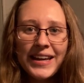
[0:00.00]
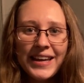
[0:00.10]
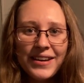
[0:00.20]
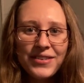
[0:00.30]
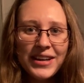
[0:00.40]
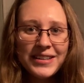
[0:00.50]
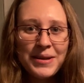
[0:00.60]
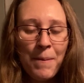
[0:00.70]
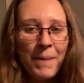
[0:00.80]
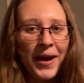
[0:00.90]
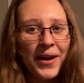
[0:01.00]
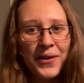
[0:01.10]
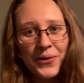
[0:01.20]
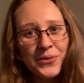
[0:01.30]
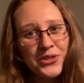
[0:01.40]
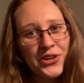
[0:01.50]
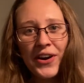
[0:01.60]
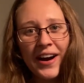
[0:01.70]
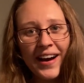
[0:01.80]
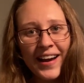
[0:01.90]
give it my own
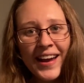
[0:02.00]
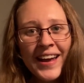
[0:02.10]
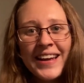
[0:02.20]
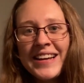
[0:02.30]
try.